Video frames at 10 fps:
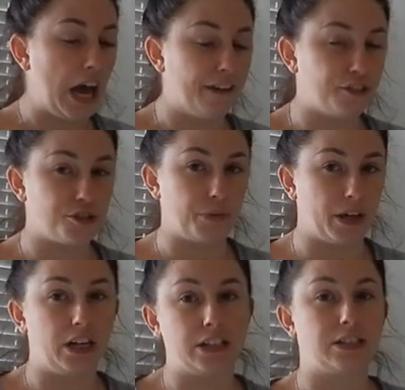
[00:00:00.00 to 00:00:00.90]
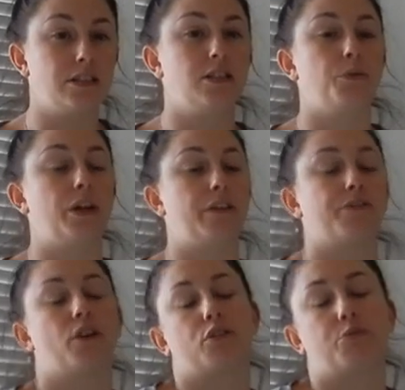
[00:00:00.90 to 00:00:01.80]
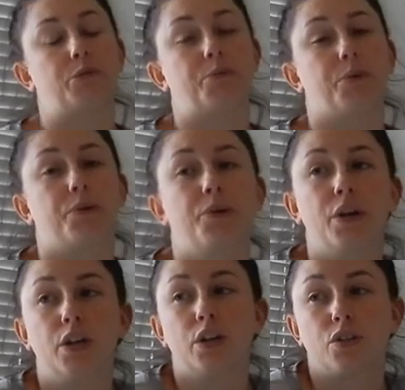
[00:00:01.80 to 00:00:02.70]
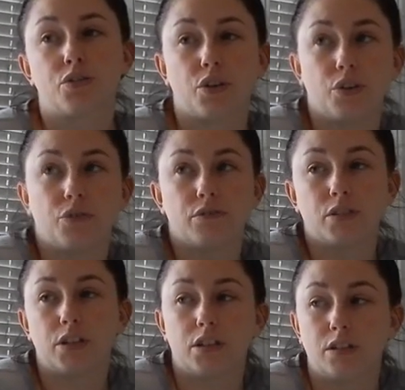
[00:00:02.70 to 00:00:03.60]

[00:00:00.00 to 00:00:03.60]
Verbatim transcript: I've just been constantly waiting for other people. So